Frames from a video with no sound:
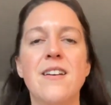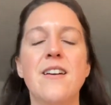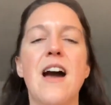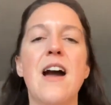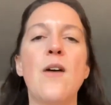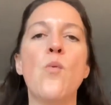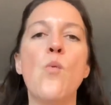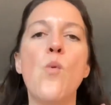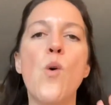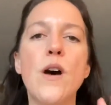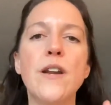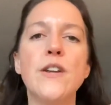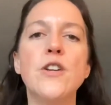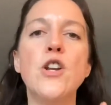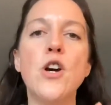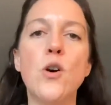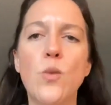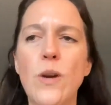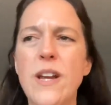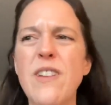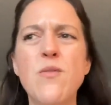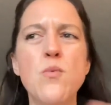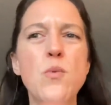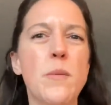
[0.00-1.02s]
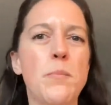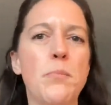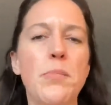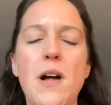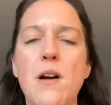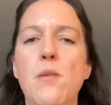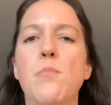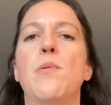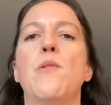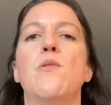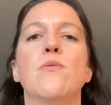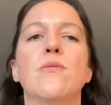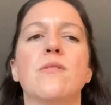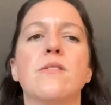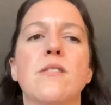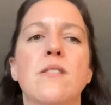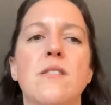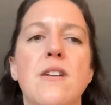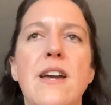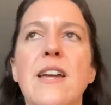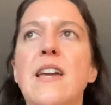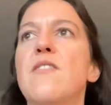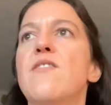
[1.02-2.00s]
I want to know, even with blog
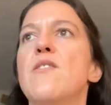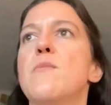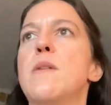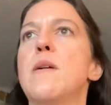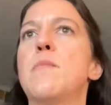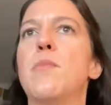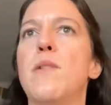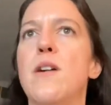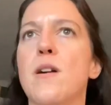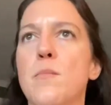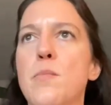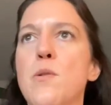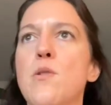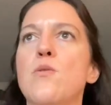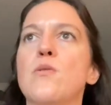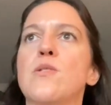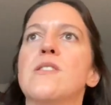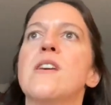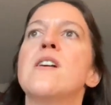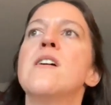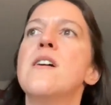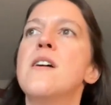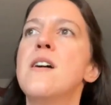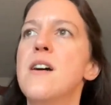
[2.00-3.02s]
posts, I give it my blog posts.